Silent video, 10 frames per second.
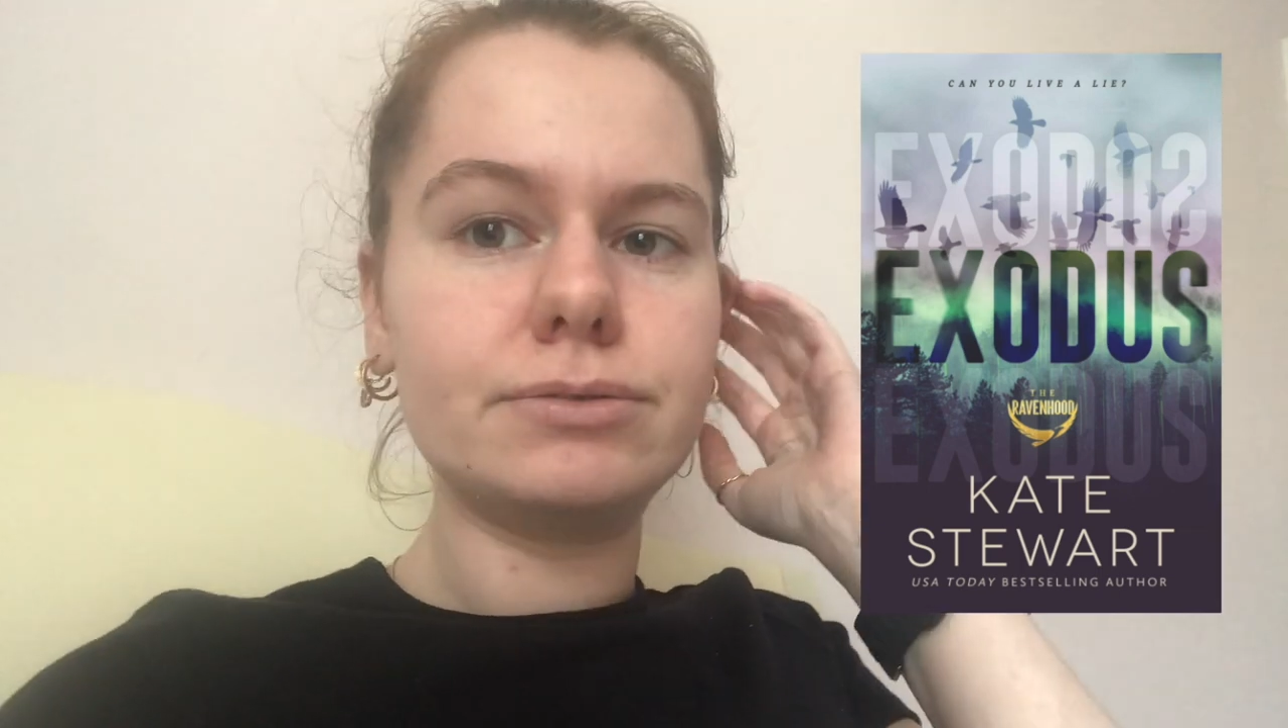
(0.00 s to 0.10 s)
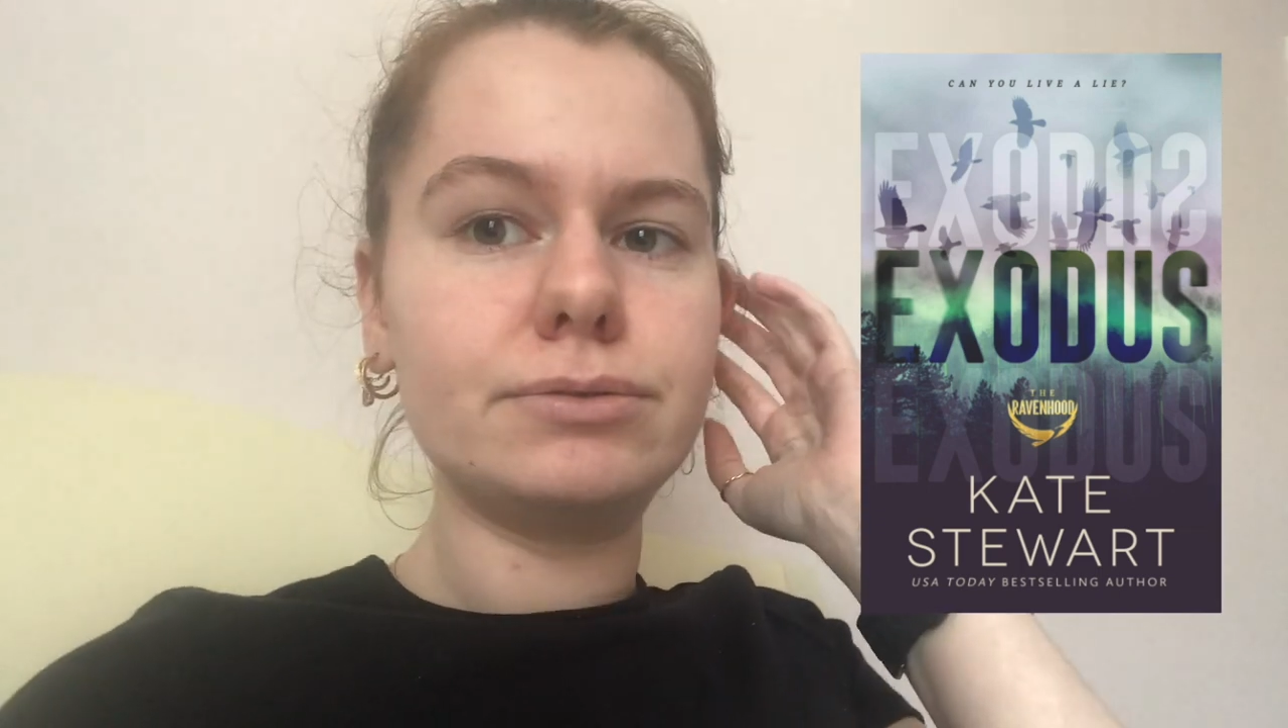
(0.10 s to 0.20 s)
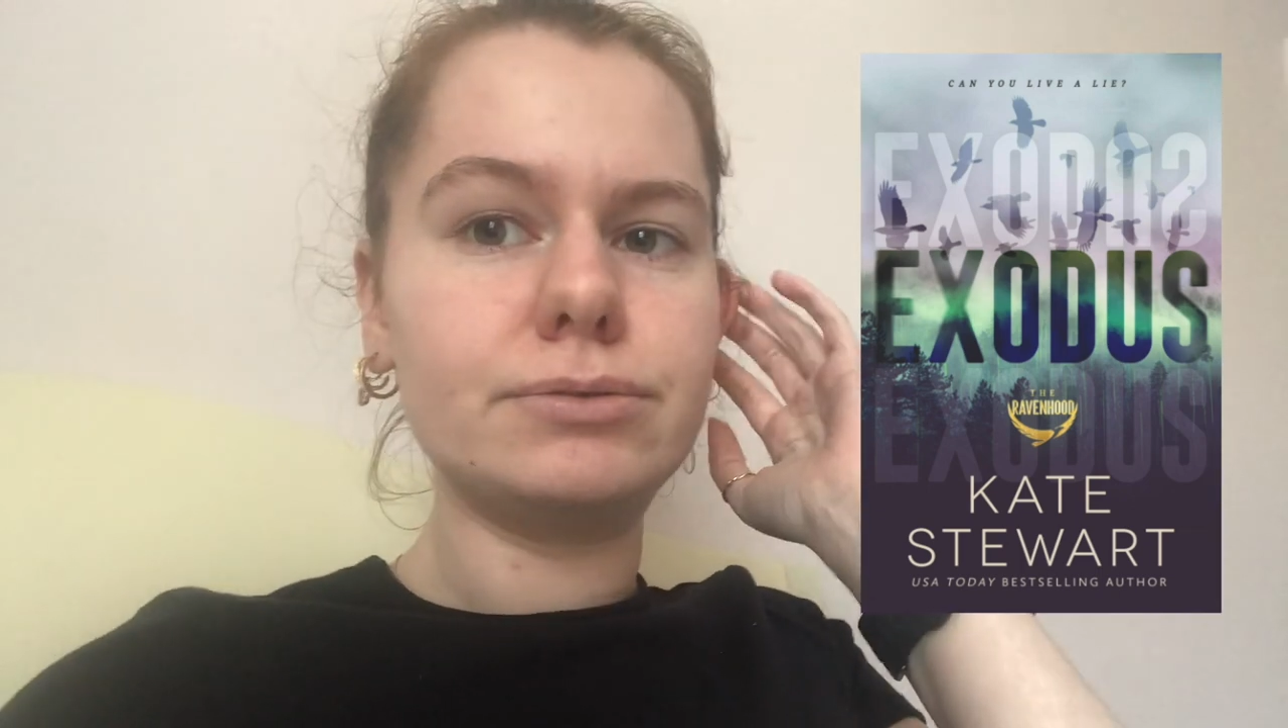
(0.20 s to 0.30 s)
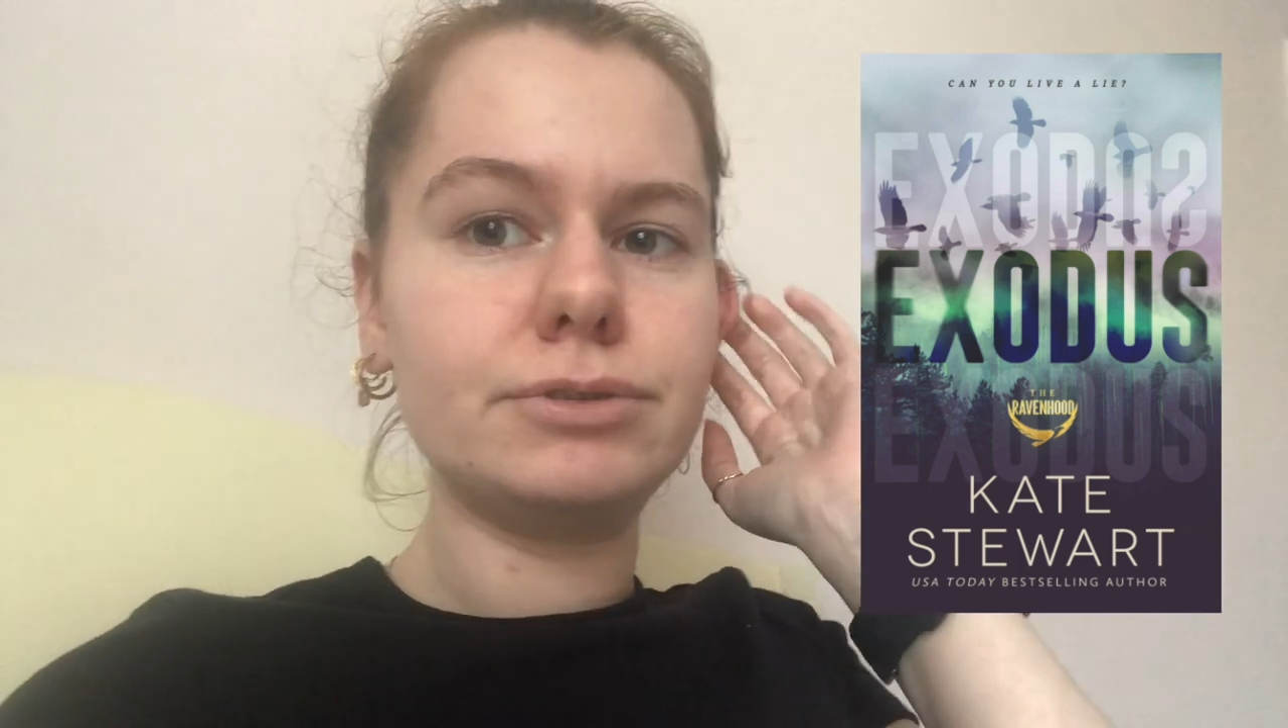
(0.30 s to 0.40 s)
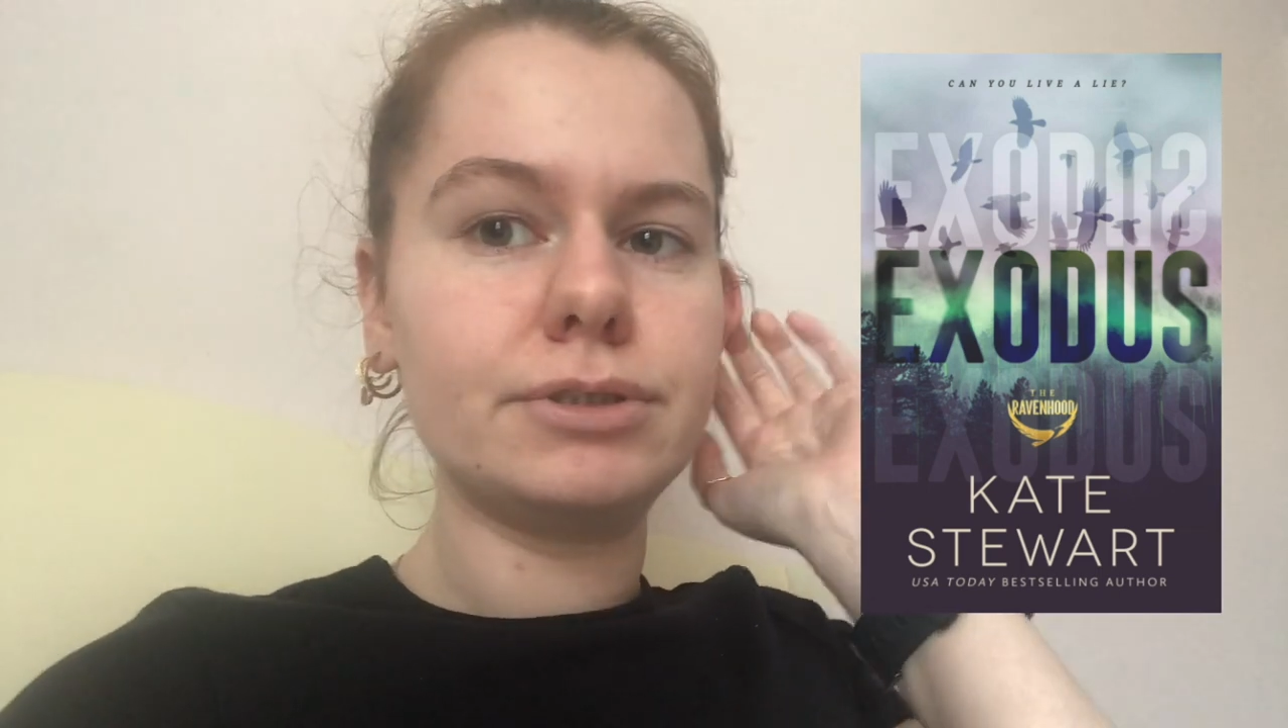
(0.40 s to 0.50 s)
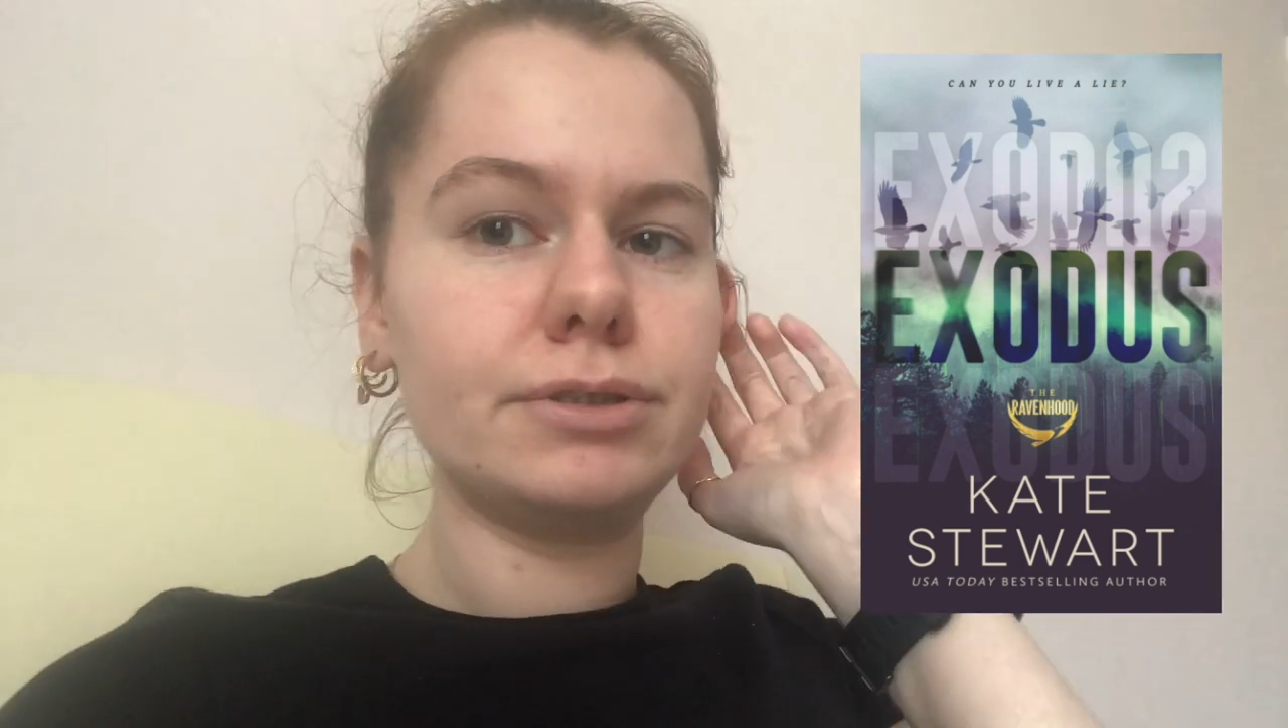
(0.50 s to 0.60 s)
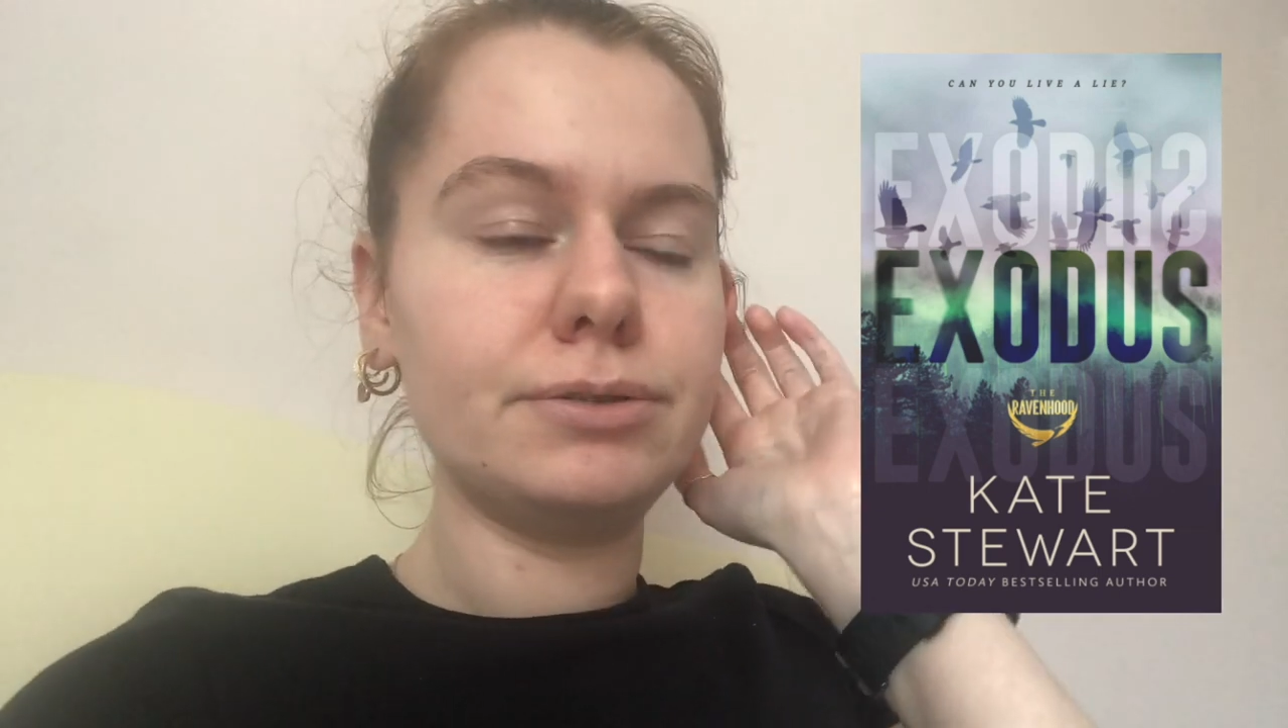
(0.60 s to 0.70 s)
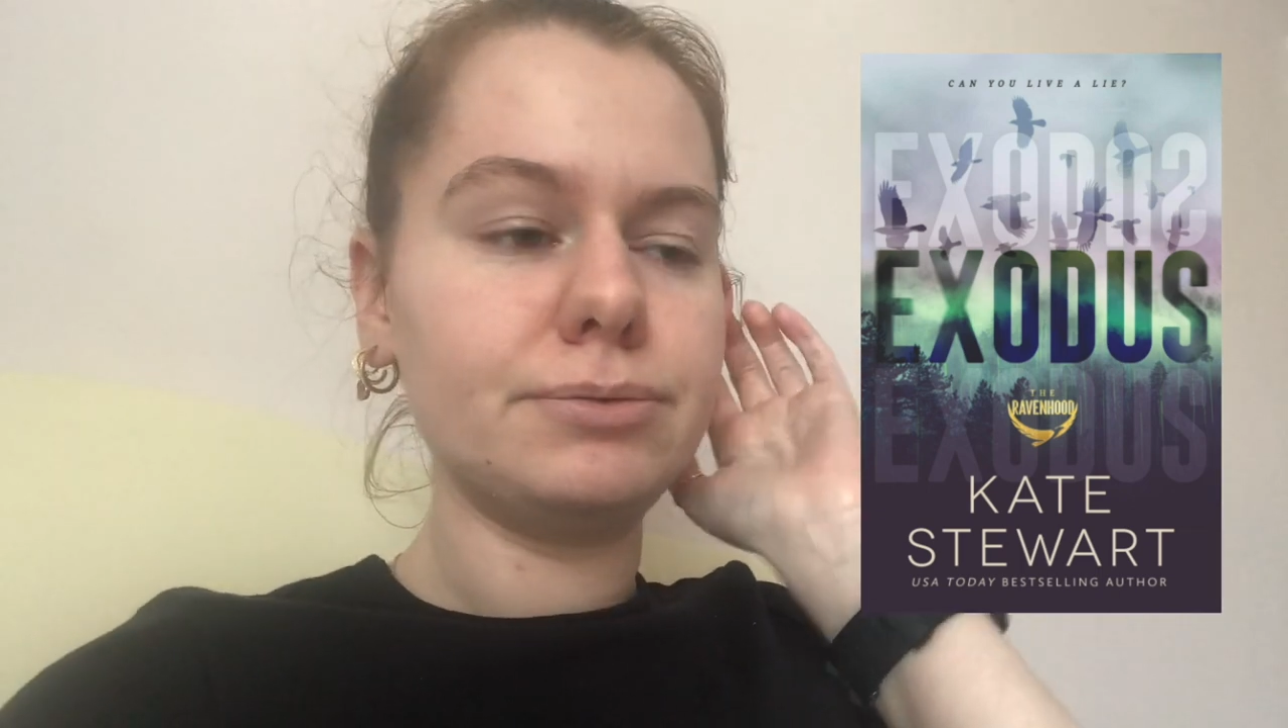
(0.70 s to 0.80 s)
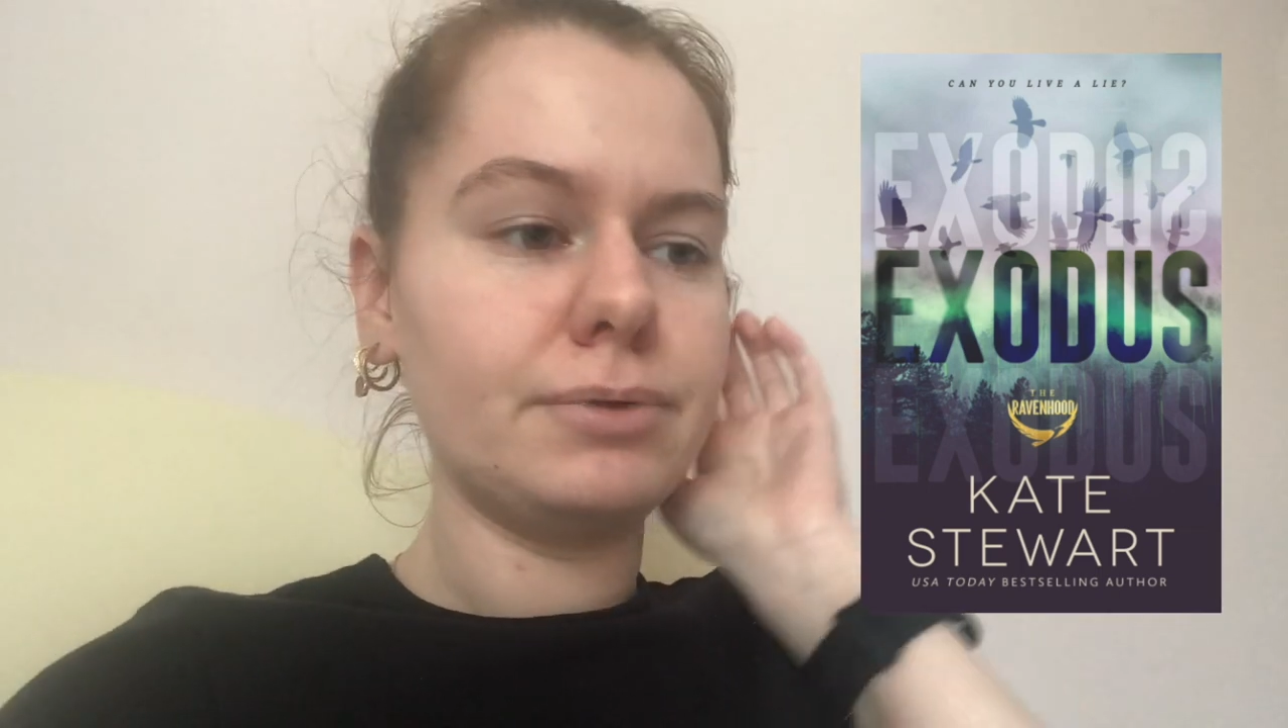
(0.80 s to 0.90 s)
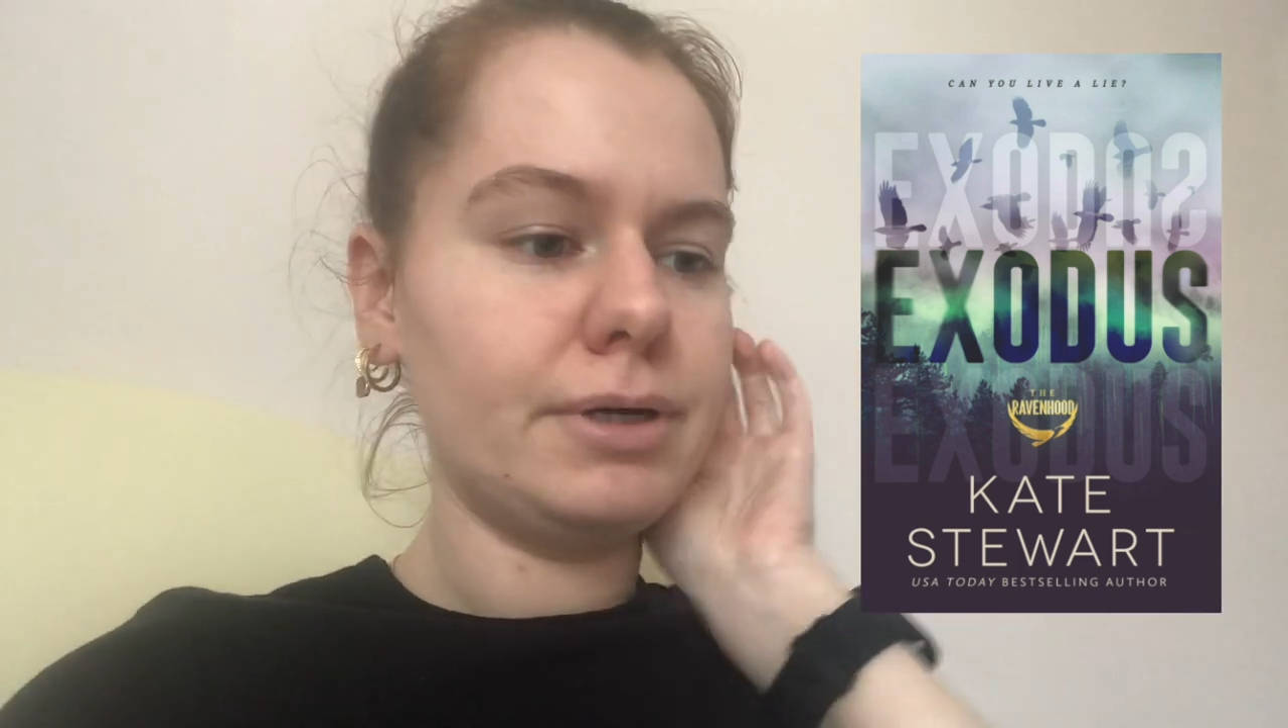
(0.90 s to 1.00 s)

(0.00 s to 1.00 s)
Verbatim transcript: also